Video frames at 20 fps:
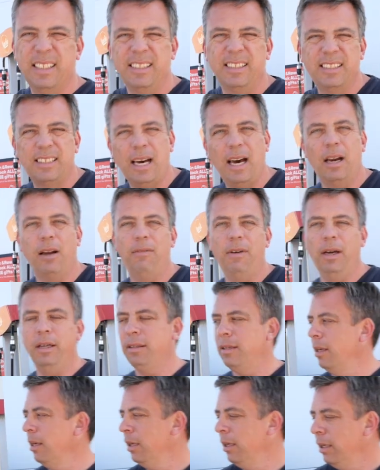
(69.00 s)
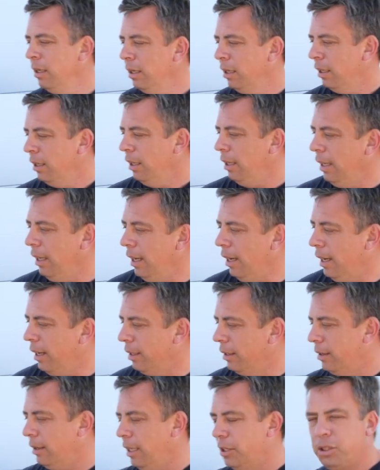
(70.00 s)
inside of it
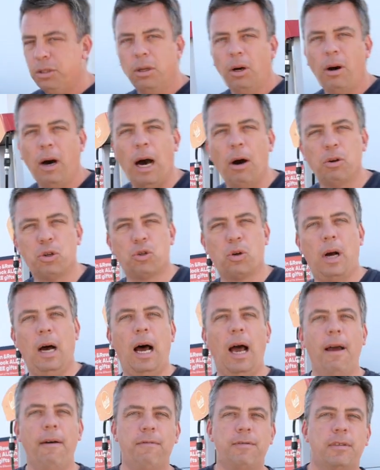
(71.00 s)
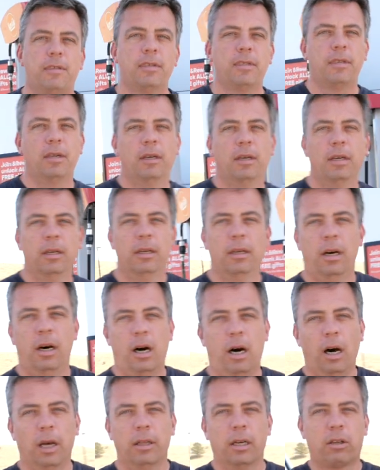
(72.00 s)
and let you know how it drives
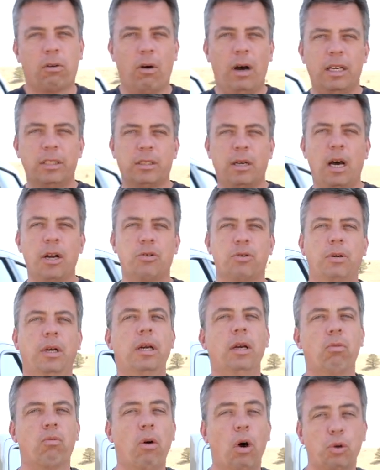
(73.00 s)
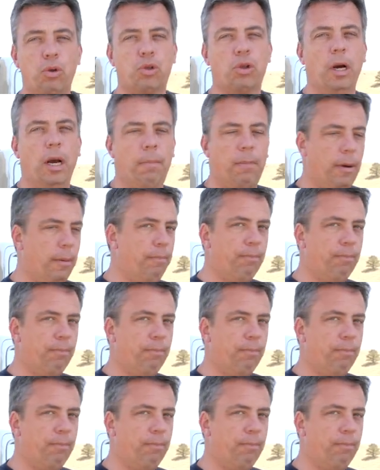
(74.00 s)
on a cross-country road trip.